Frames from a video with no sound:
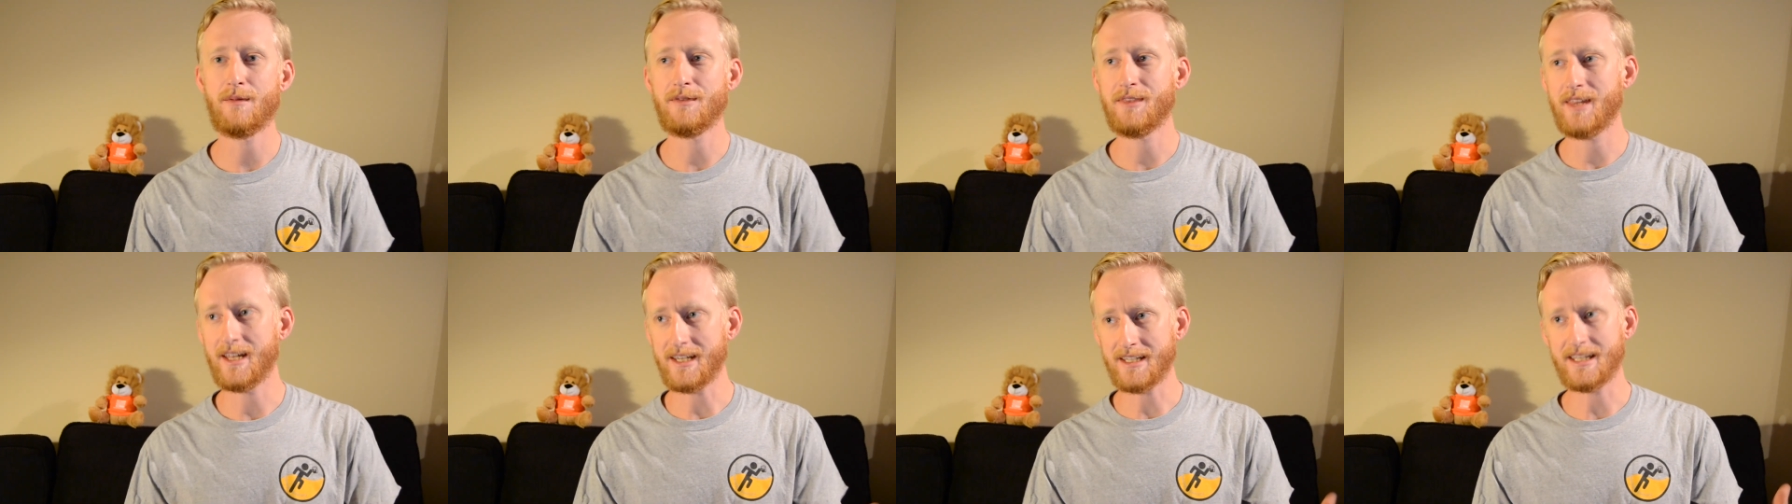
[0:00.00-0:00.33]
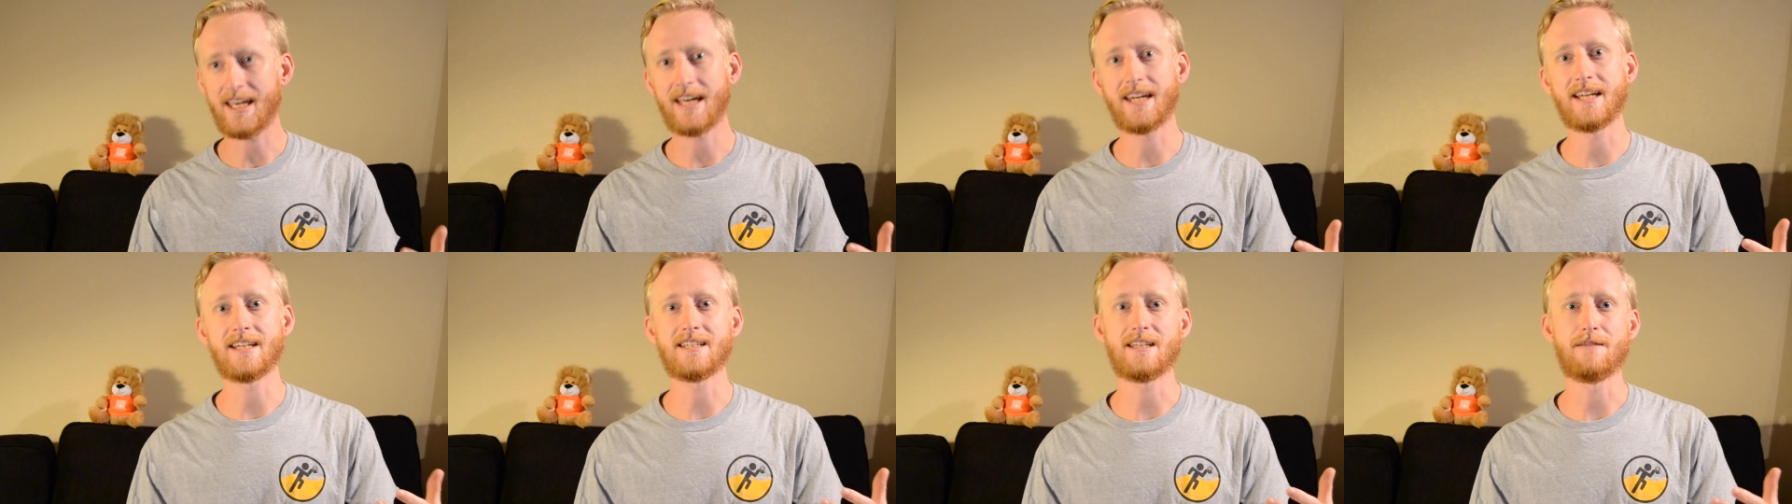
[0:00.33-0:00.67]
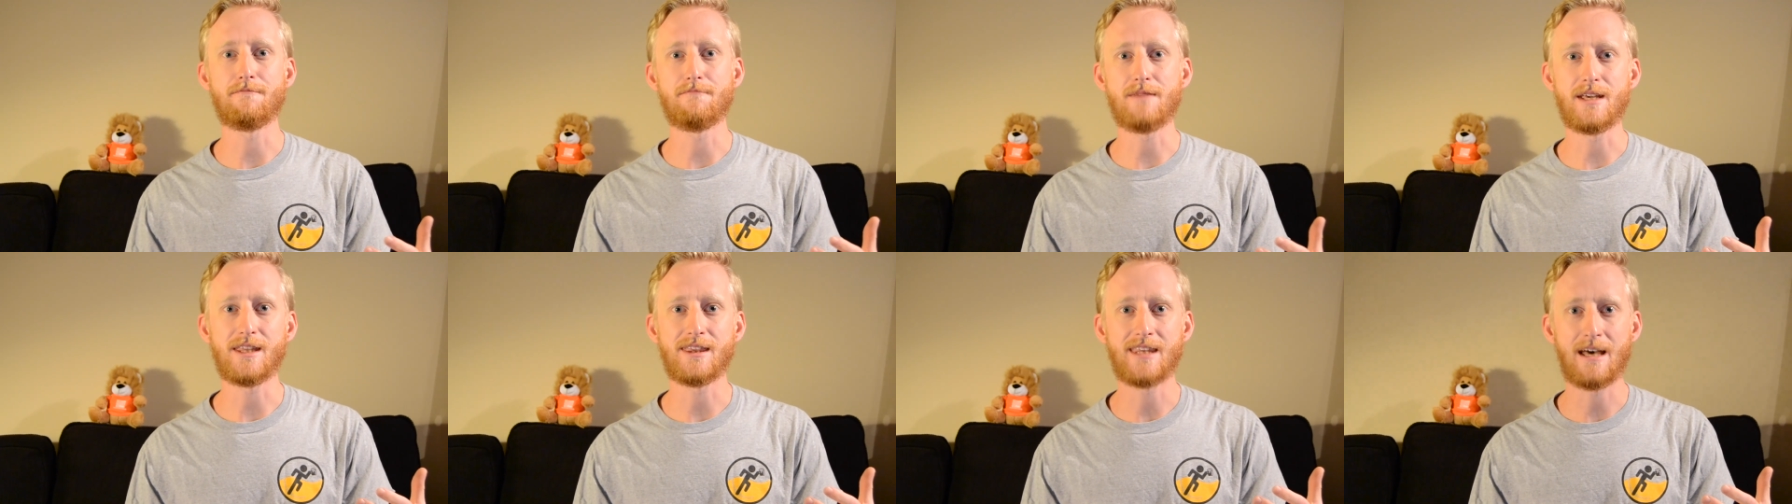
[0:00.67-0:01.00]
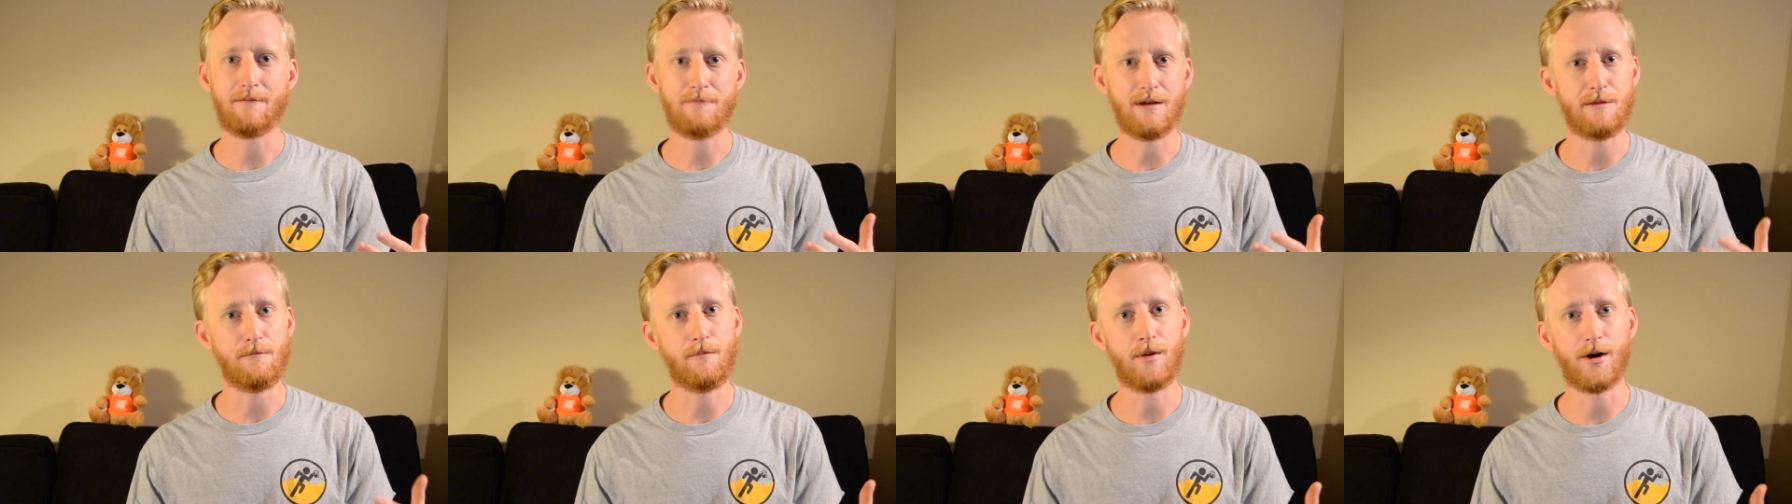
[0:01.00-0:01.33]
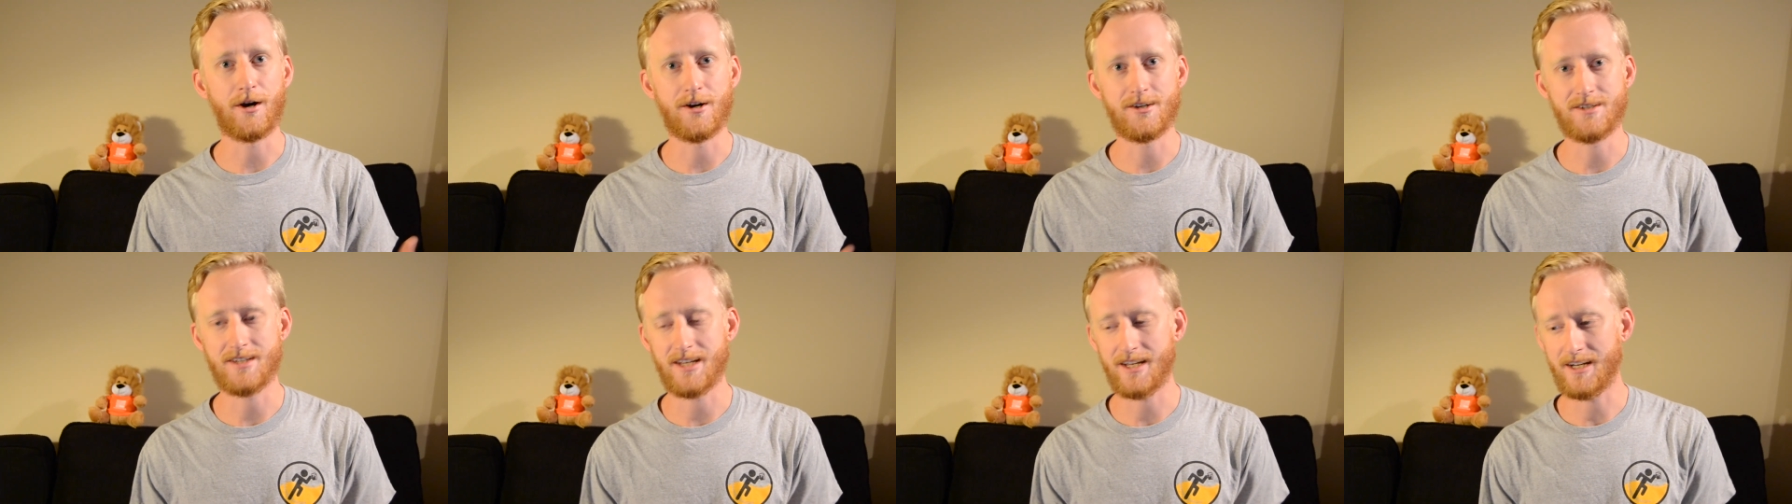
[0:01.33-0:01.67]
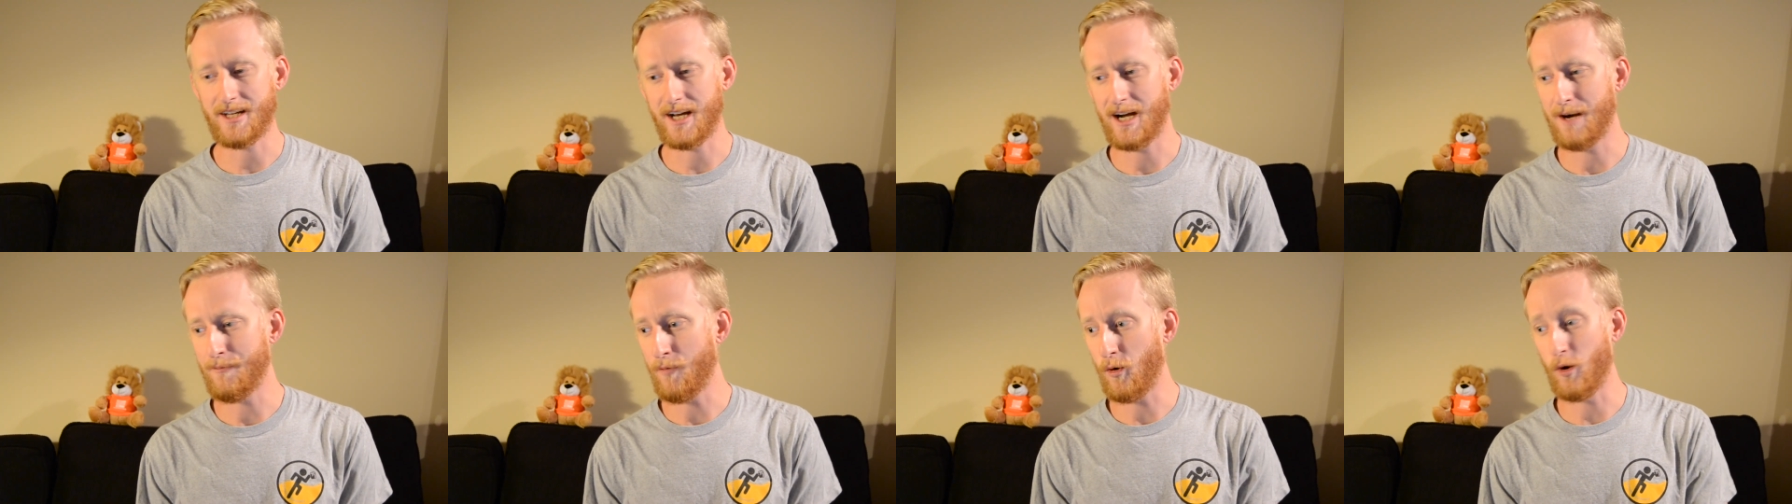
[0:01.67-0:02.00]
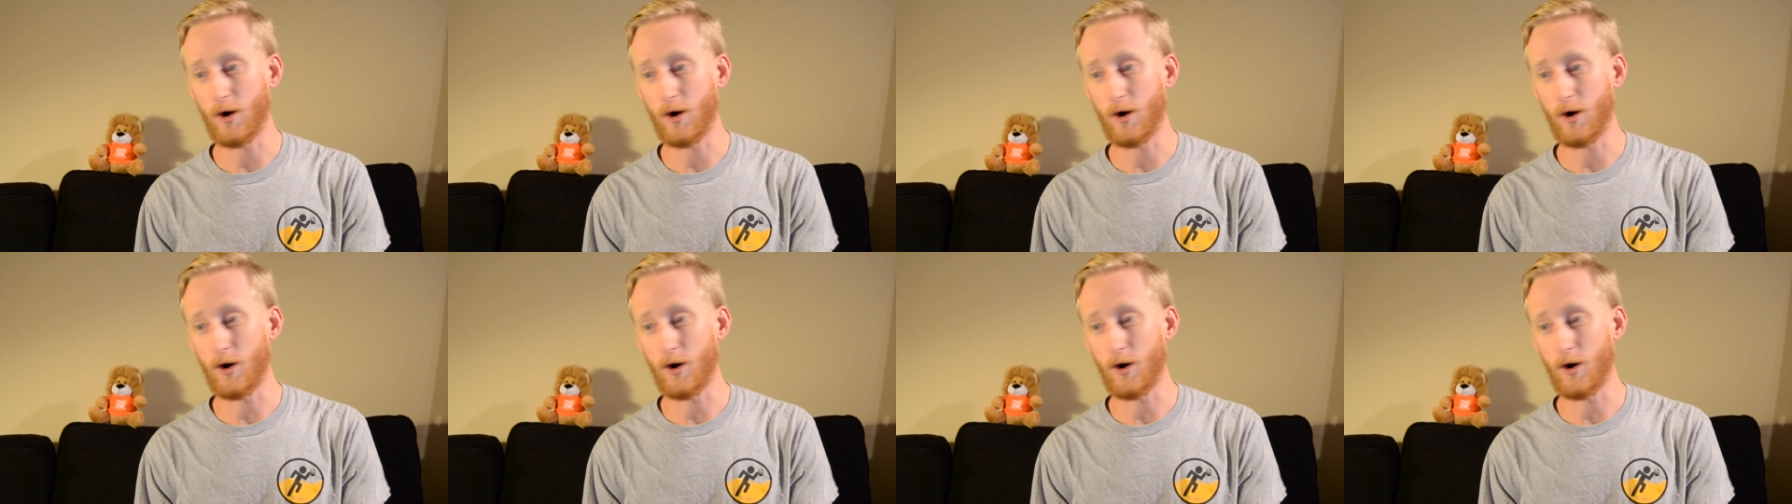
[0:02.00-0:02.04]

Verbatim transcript: but then getting to meet them in person um,